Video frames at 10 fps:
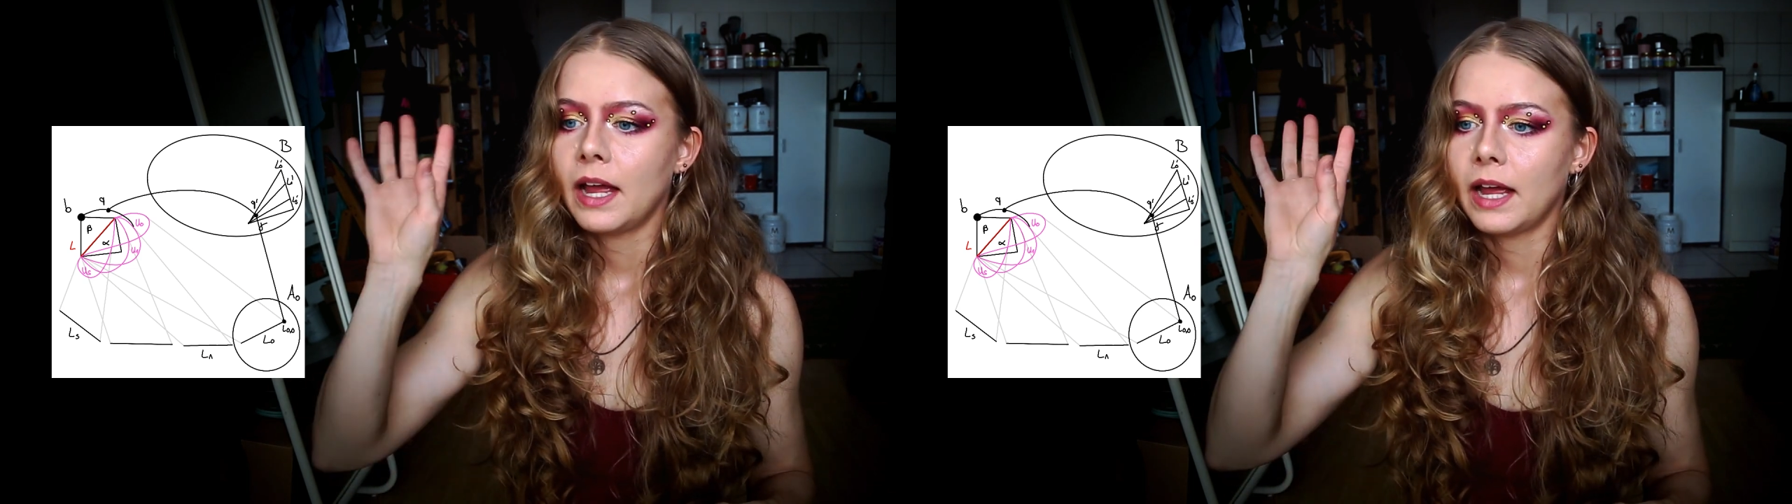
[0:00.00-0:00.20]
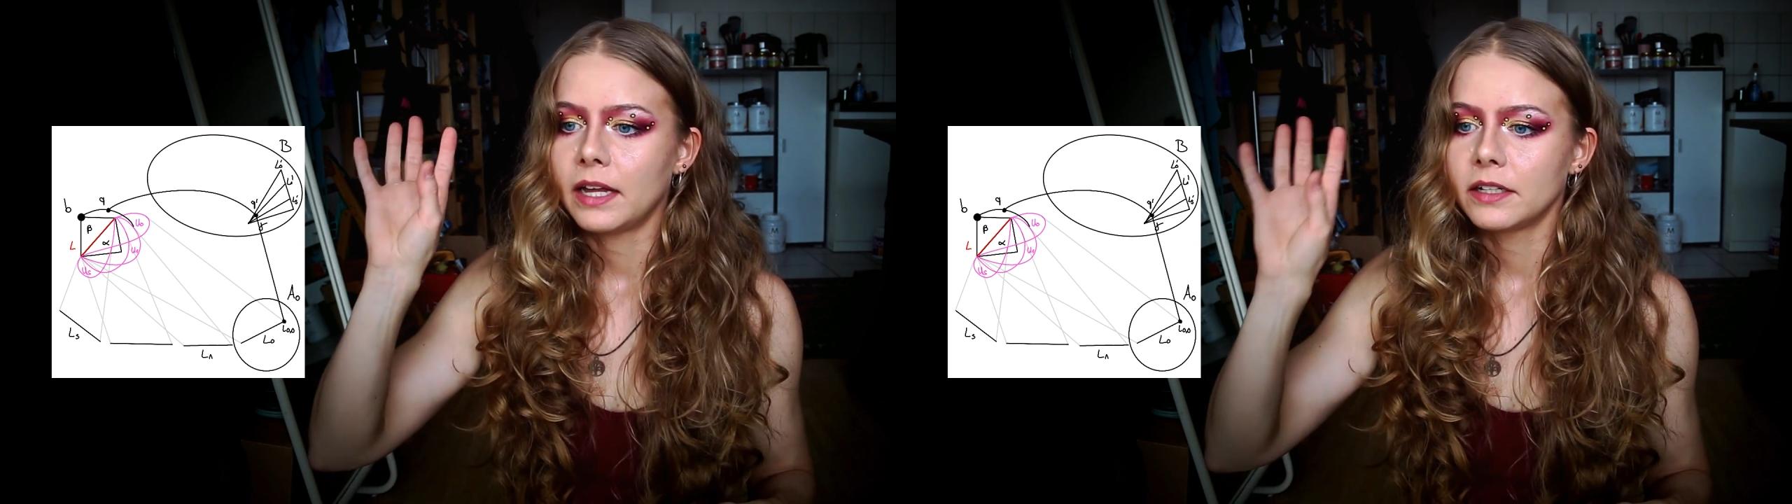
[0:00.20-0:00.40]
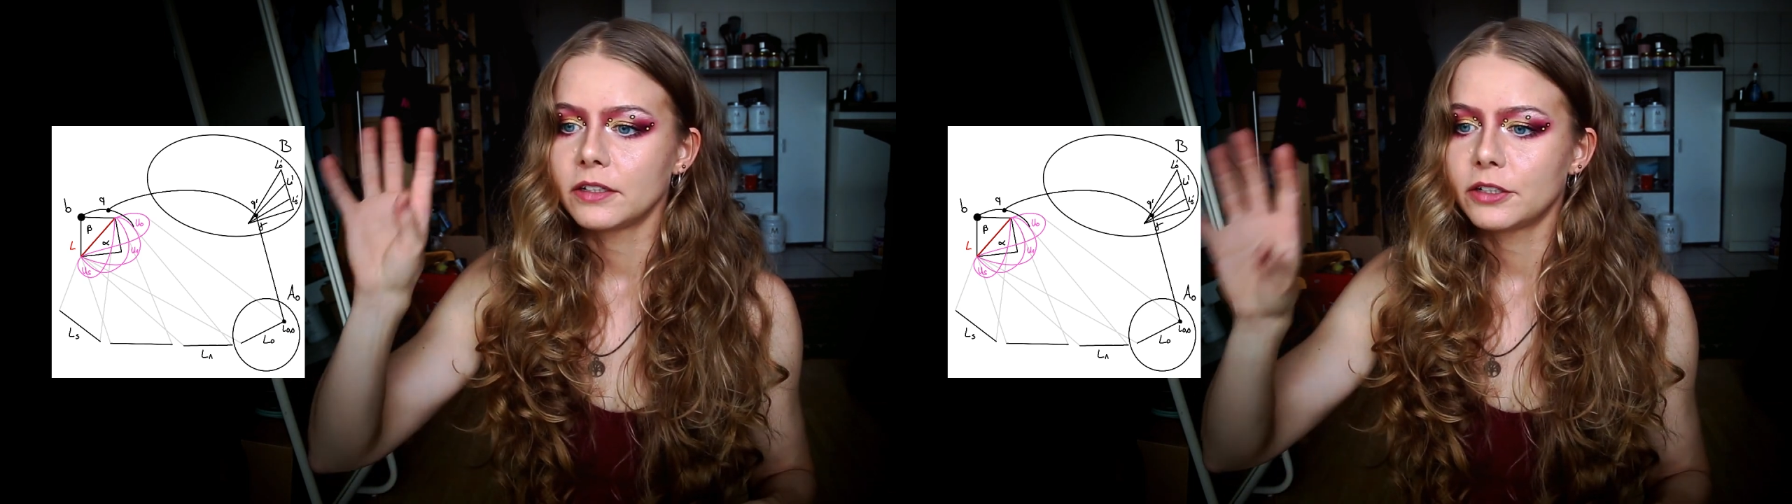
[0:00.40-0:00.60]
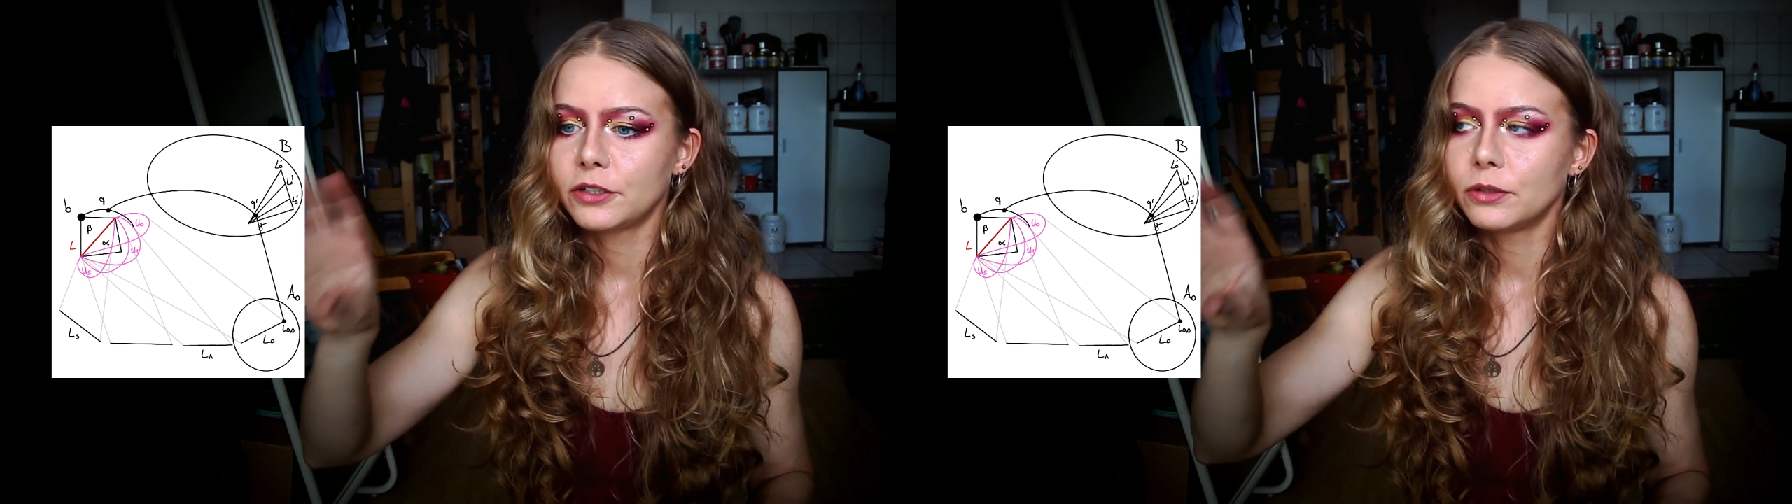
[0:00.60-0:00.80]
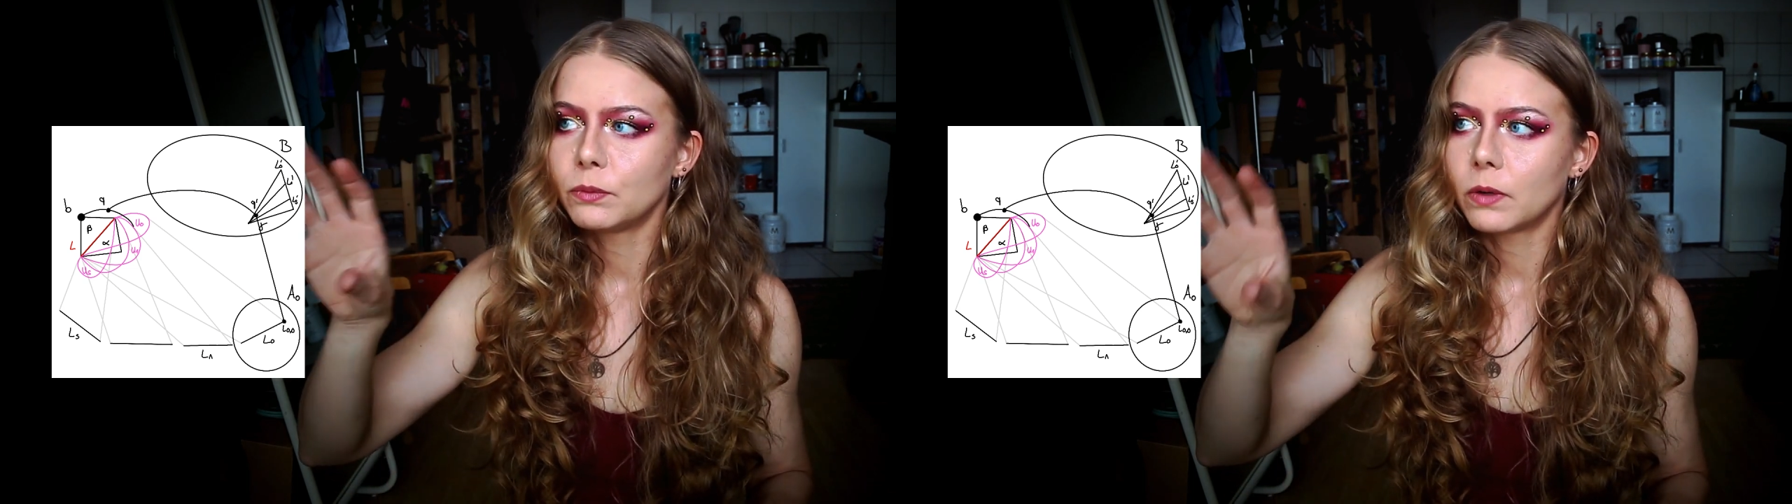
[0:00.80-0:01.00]
and
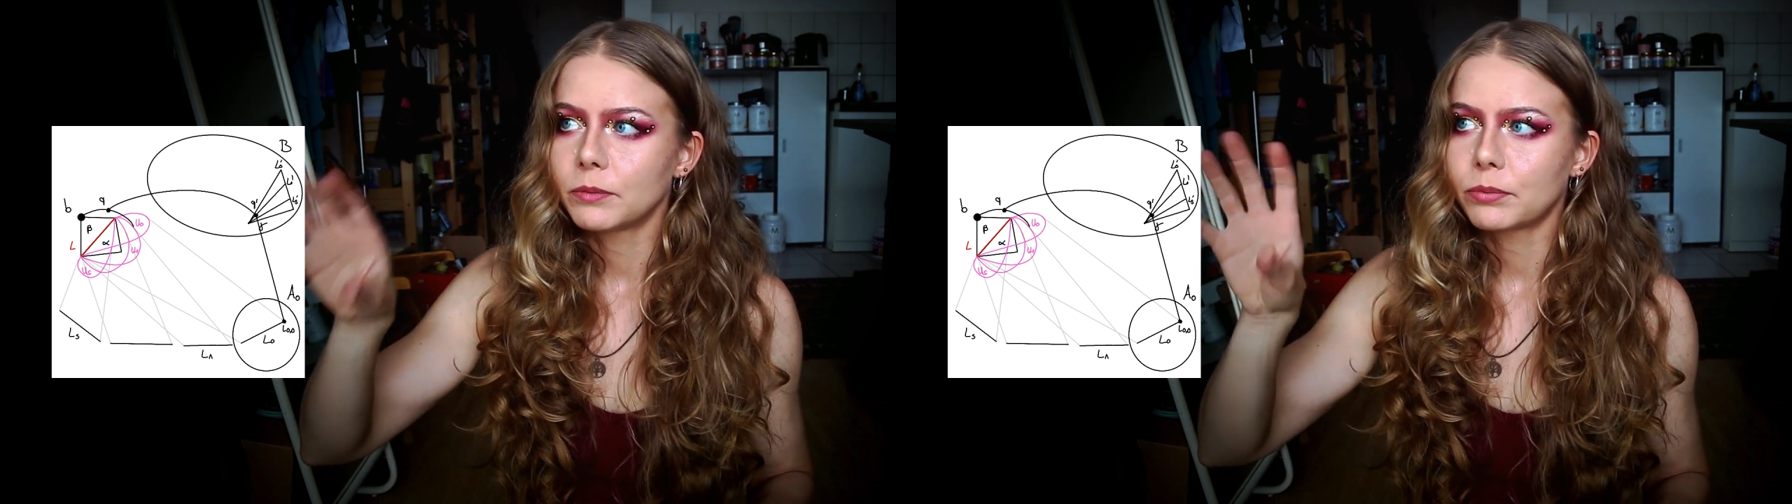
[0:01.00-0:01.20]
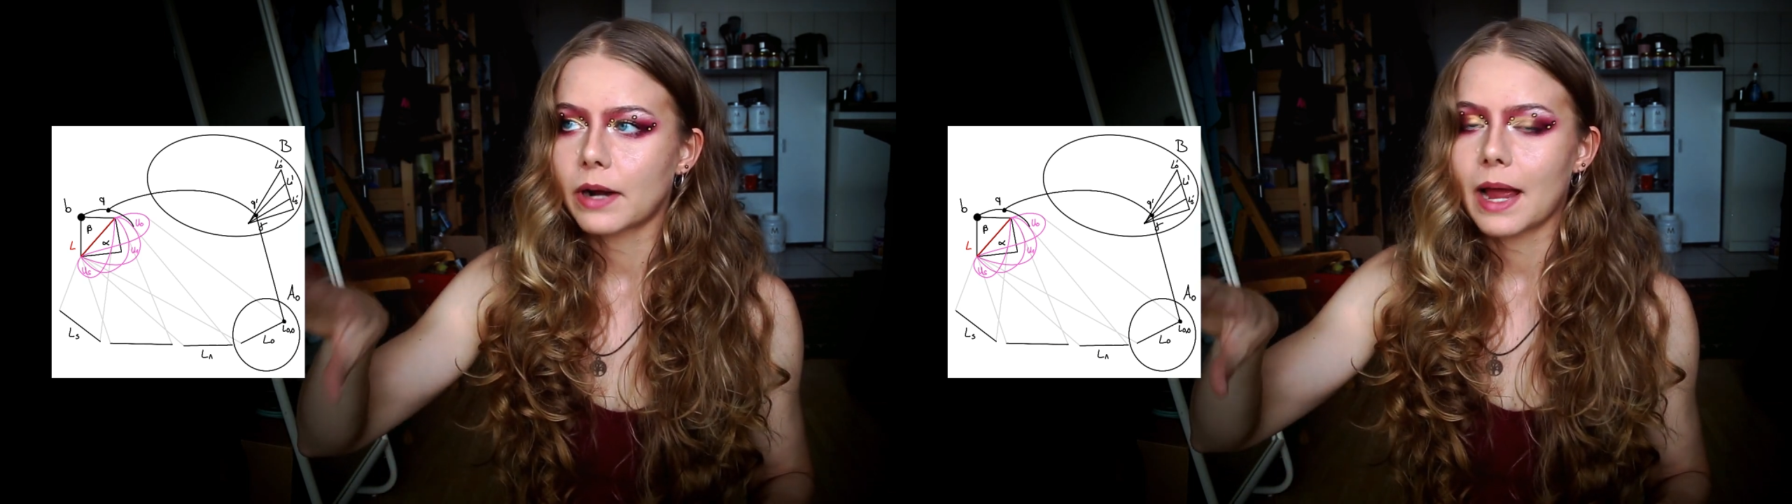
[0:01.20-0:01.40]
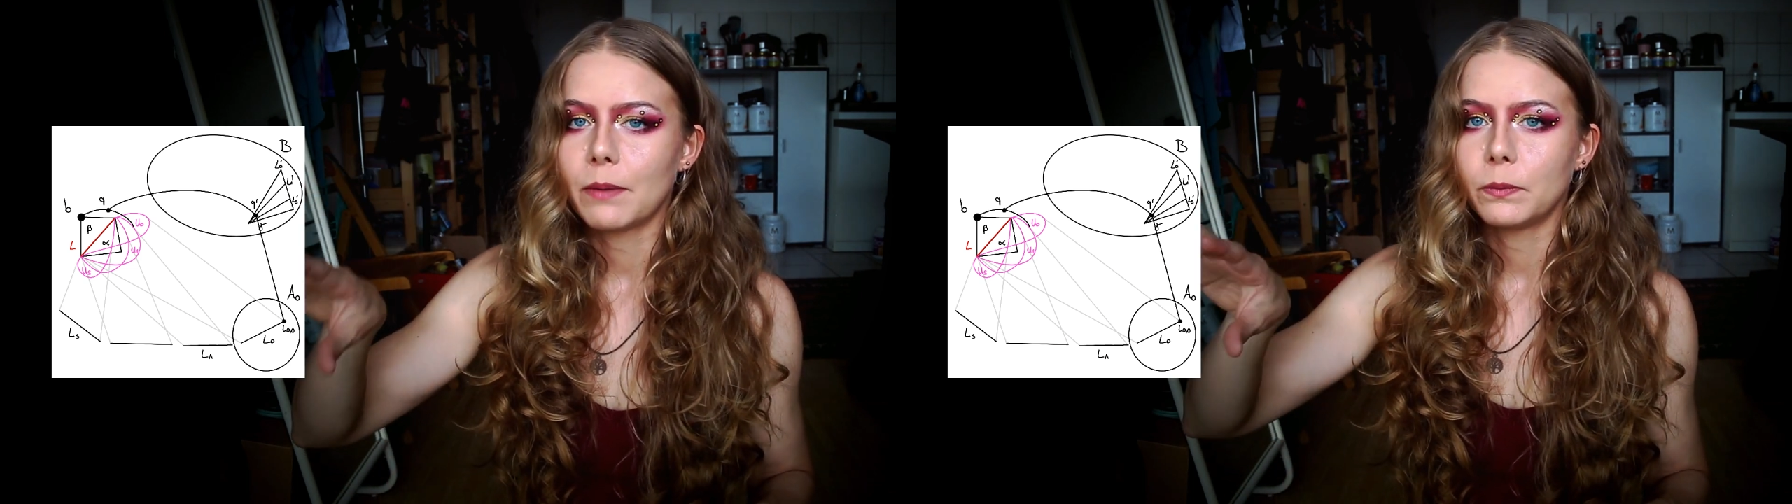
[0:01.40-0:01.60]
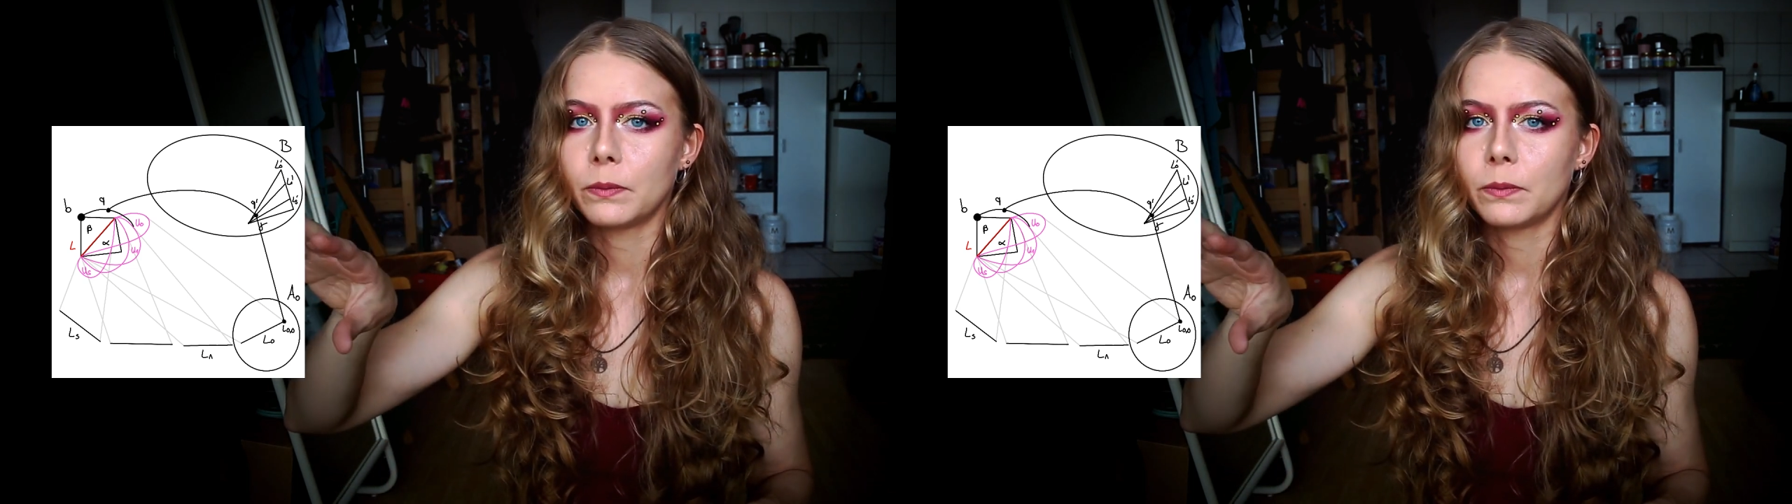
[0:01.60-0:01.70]
Q1 prime